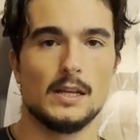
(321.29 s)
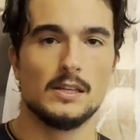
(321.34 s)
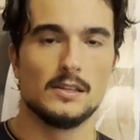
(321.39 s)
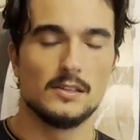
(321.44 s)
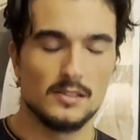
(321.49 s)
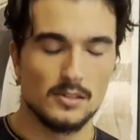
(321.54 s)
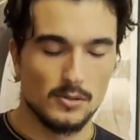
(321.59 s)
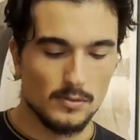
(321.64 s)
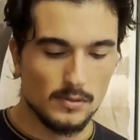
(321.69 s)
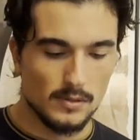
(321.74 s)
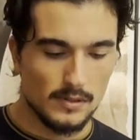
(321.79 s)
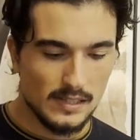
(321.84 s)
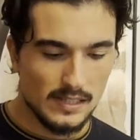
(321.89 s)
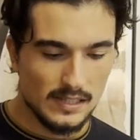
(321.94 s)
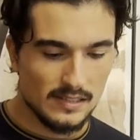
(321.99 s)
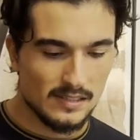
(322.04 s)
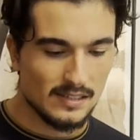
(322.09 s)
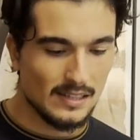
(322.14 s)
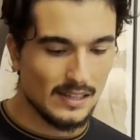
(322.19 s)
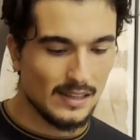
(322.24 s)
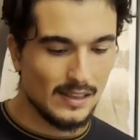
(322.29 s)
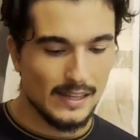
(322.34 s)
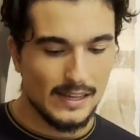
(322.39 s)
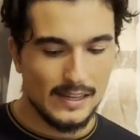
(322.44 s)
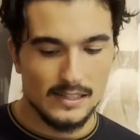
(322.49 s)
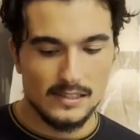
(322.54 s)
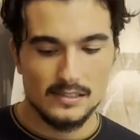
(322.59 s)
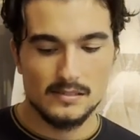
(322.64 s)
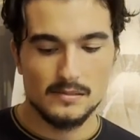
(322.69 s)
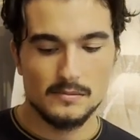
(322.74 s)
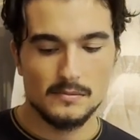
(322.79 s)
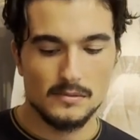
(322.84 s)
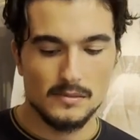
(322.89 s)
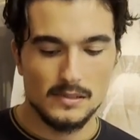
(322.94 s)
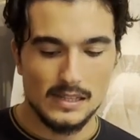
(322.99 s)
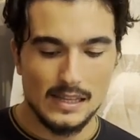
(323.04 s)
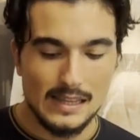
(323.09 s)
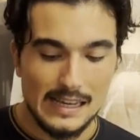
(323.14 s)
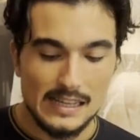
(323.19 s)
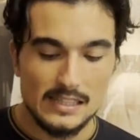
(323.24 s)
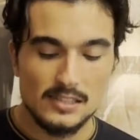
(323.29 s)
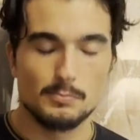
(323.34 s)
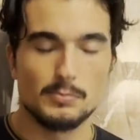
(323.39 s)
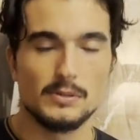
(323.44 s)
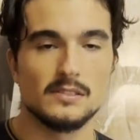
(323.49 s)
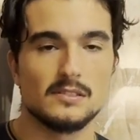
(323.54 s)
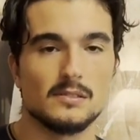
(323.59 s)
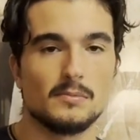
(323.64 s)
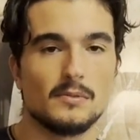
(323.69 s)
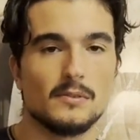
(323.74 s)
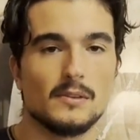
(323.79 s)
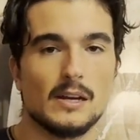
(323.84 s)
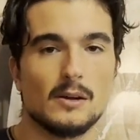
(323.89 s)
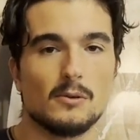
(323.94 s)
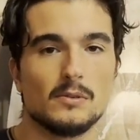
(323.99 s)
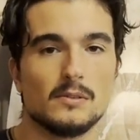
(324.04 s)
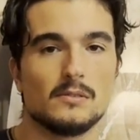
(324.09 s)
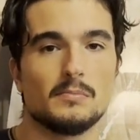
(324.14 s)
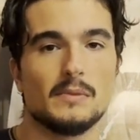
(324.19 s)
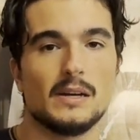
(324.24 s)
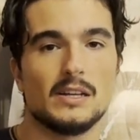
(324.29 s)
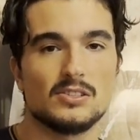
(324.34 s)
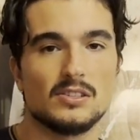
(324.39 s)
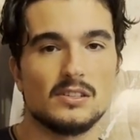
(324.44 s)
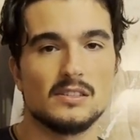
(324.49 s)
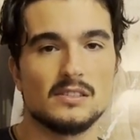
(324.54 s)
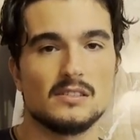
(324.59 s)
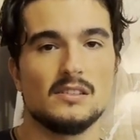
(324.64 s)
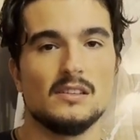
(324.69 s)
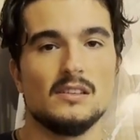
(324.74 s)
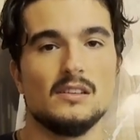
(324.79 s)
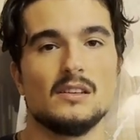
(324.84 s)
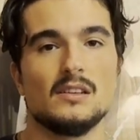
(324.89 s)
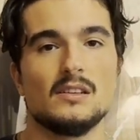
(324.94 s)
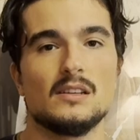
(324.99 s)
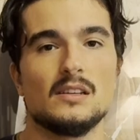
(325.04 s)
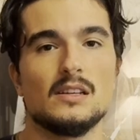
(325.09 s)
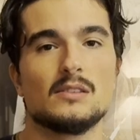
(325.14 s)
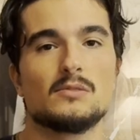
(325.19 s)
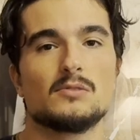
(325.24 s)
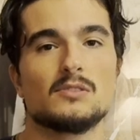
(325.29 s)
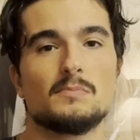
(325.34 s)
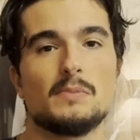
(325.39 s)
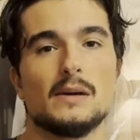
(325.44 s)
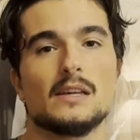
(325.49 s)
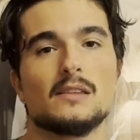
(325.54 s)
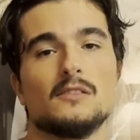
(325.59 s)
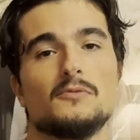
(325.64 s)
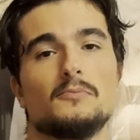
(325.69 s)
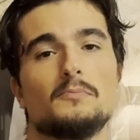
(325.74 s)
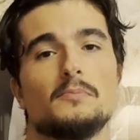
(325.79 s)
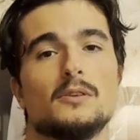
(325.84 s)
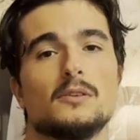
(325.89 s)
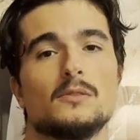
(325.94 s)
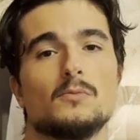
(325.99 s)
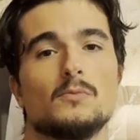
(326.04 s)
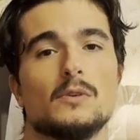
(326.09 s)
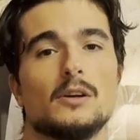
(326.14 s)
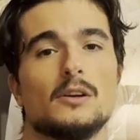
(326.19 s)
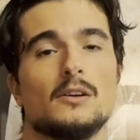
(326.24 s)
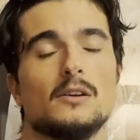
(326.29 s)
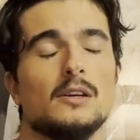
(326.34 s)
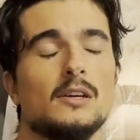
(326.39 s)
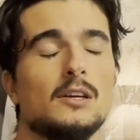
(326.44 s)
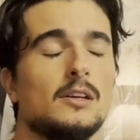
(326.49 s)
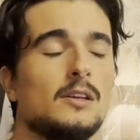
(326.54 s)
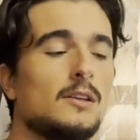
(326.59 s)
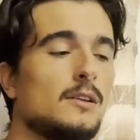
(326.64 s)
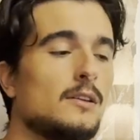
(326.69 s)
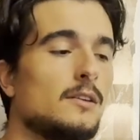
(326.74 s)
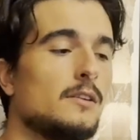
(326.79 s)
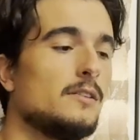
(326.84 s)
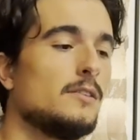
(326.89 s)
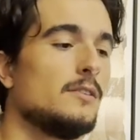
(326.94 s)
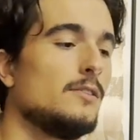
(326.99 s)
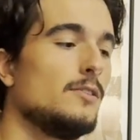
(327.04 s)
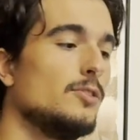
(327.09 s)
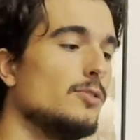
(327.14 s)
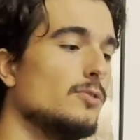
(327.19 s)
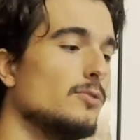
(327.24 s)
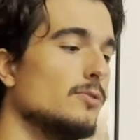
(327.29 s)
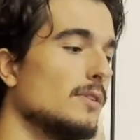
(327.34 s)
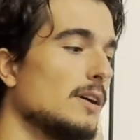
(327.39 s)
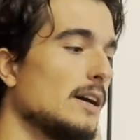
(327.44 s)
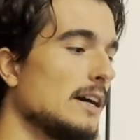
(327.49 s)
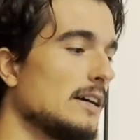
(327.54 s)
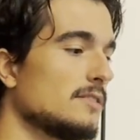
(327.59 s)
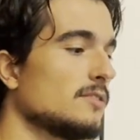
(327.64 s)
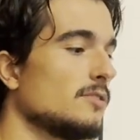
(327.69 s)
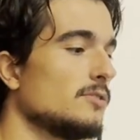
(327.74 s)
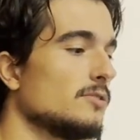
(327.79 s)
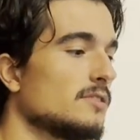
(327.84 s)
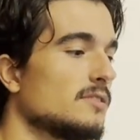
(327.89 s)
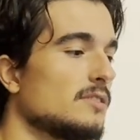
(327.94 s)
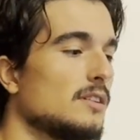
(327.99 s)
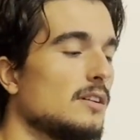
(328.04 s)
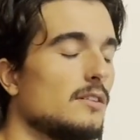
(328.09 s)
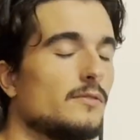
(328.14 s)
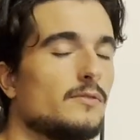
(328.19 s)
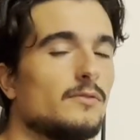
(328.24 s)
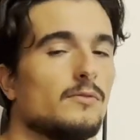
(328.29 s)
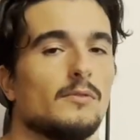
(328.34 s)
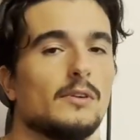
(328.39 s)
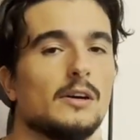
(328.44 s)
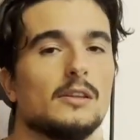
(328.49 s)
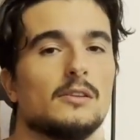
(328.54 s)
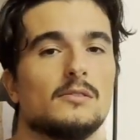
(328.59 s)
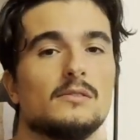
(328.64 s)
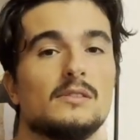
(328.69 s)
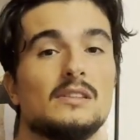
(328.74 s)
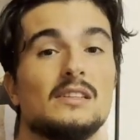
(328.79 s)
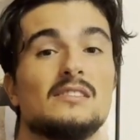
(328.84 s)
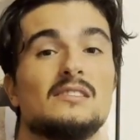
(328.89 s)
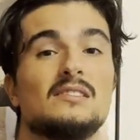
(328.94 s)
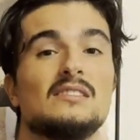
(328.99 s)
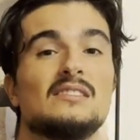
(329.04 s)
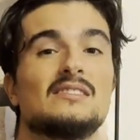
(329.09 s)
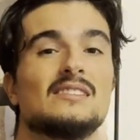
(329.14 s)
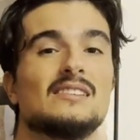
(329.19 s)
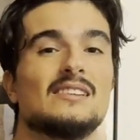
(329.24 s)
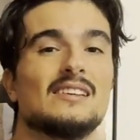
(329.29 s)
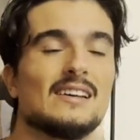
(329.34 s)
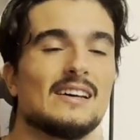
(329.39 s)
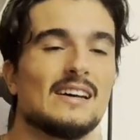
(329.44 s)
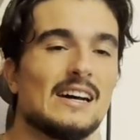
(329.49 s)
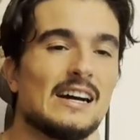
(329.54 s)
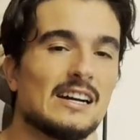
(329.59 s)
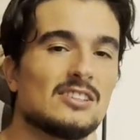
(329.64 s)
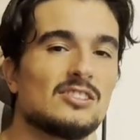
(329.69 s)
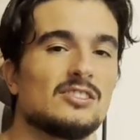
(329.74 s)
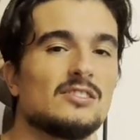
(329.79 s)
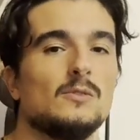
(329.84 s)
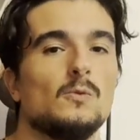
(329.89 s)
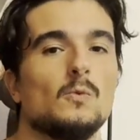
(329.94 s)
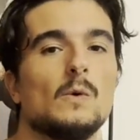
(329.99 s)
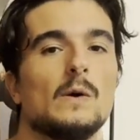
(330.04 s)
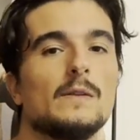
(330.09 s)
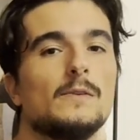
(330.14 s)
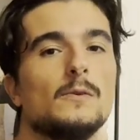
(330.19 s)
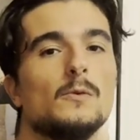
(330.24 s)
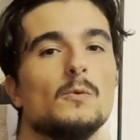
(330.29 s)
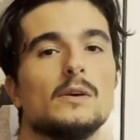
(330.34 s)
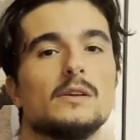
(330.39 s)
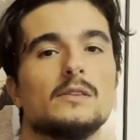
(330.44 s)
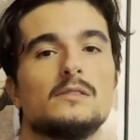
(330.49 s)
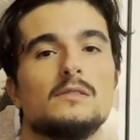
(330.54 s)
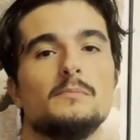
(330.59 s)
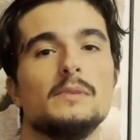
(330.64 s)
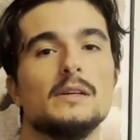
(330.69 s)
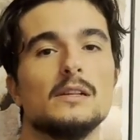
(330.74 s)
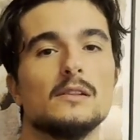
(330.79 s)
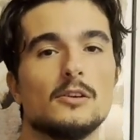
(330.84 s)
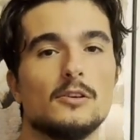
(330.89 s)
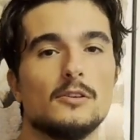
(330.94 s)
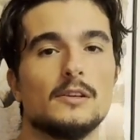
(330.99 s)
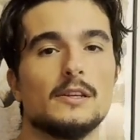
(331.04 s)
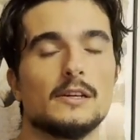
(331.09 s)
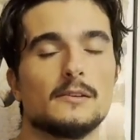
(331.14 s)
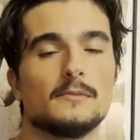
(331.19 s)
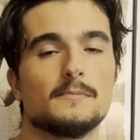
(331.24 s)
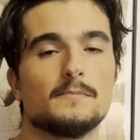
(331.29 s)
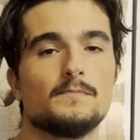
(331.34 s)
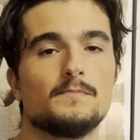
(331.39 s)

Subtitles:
So the last principle that I want to mention is the introspective part, where you ask yourself whether this is actually what you want to be learning.